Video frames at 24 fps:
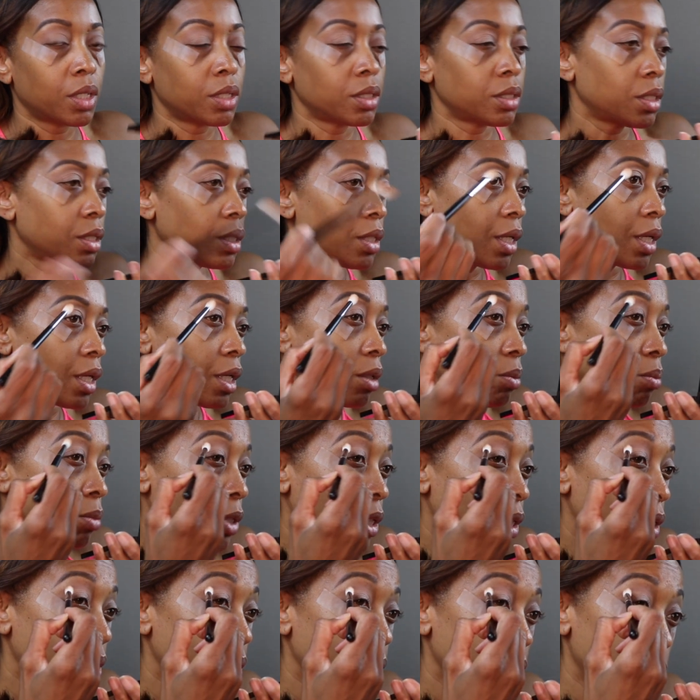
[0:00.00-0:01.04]
today,
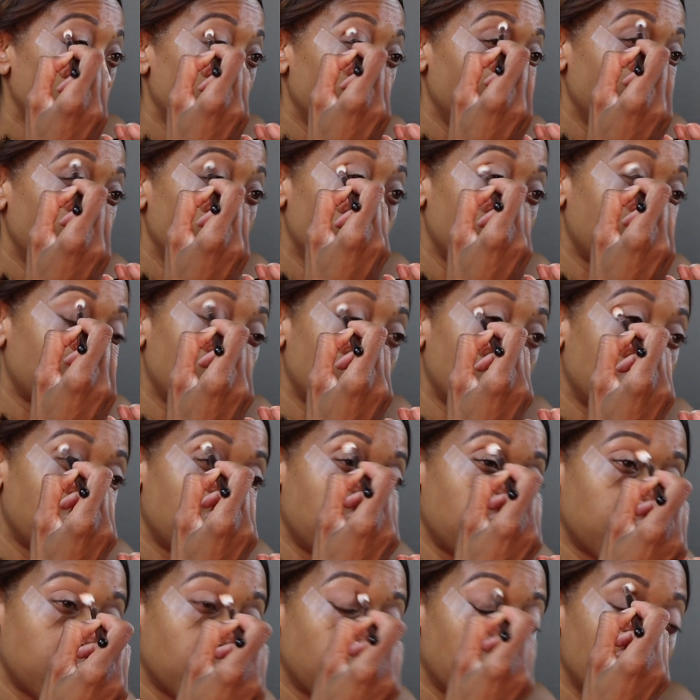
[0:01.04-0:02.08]
but we just
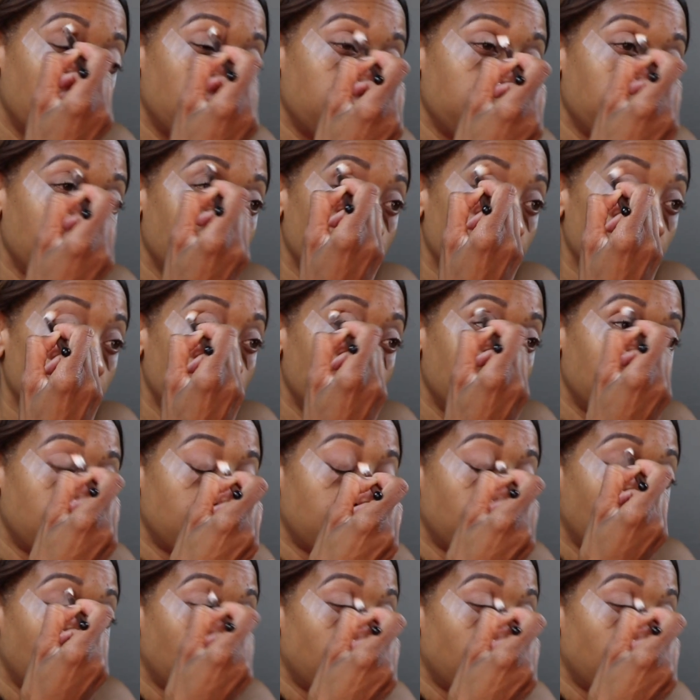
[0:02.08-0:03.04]
going to go in,